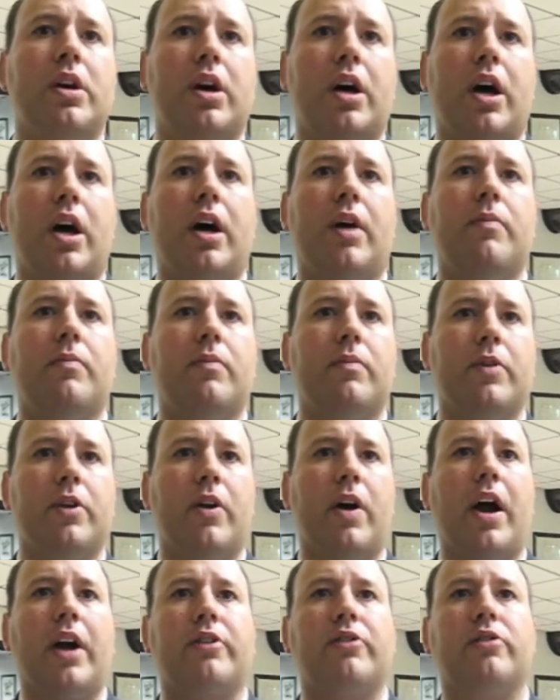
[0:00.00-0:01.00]
uh, you know,
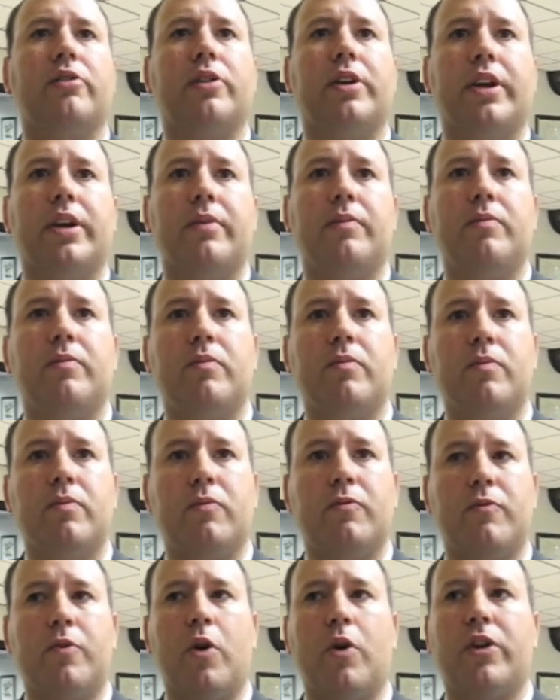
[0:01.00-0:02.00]
actually
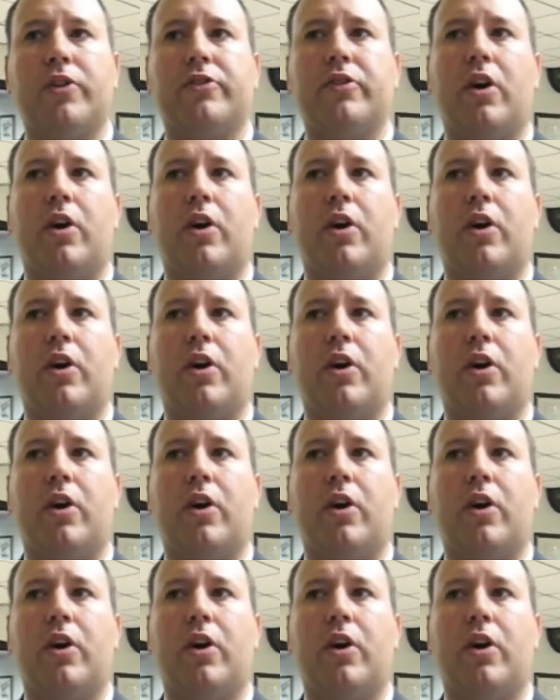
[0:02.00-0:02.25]
focus